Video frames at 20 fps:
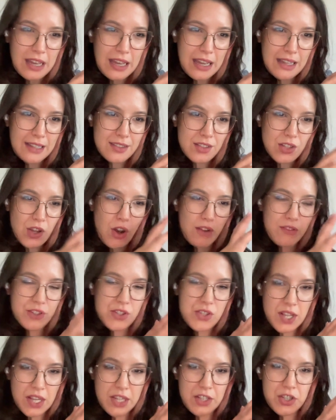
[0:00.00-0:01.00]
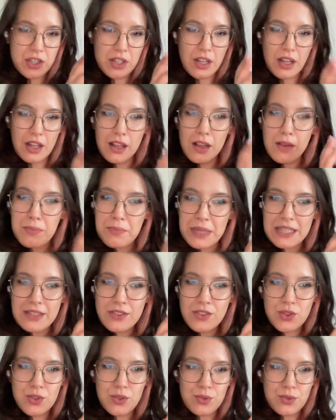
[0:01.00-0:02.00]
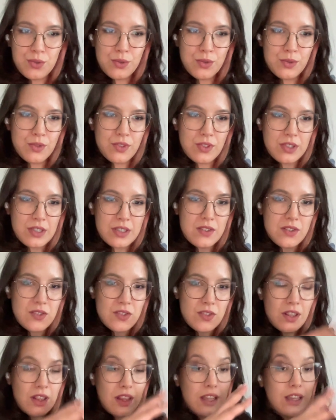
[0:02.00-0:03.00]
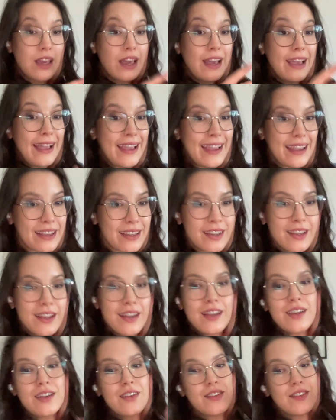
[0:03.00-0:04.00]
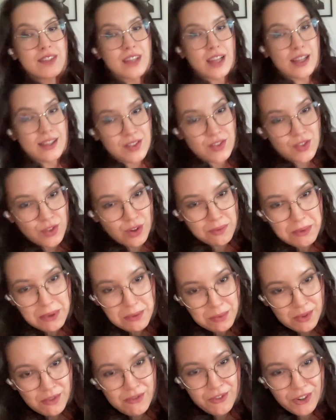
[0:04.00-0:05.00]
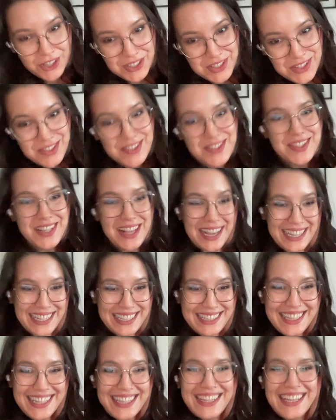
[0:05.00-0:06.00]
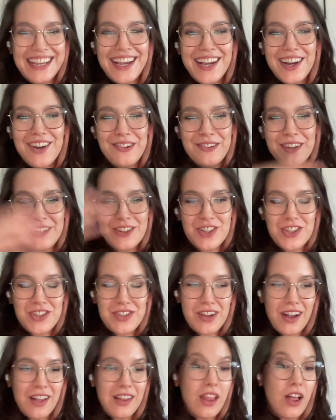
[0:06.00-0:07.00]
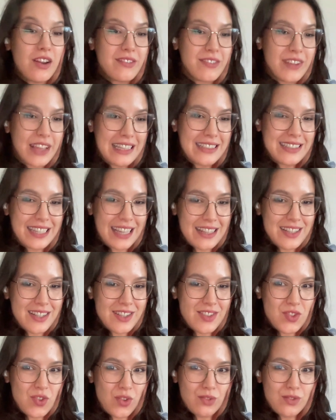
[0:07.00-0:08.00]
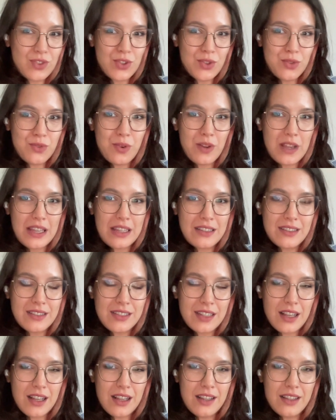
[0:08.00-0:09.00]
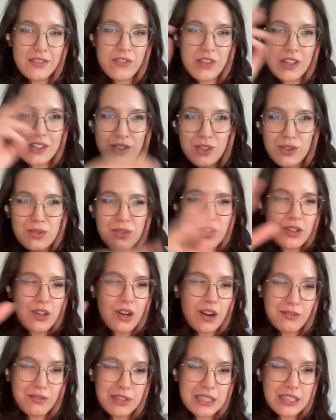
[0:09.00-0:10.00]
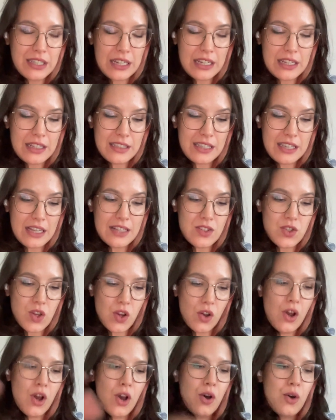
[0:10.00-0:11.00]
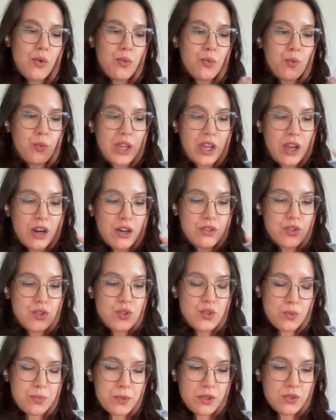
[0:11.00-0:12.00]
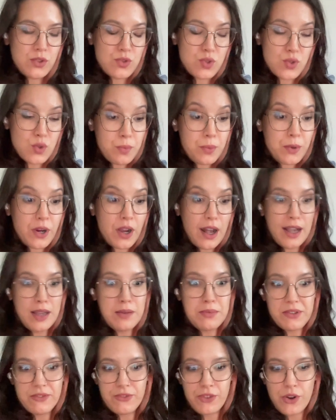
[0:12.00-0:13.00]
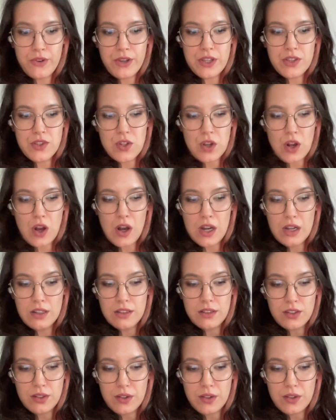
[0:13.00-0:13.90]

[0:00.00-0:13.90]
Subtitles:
that conversation a little bit to this like, hey, test your people first side, which a lot of ATSs don't do. And if they do, they're not really an ATS. So we are super, super hyper focused on,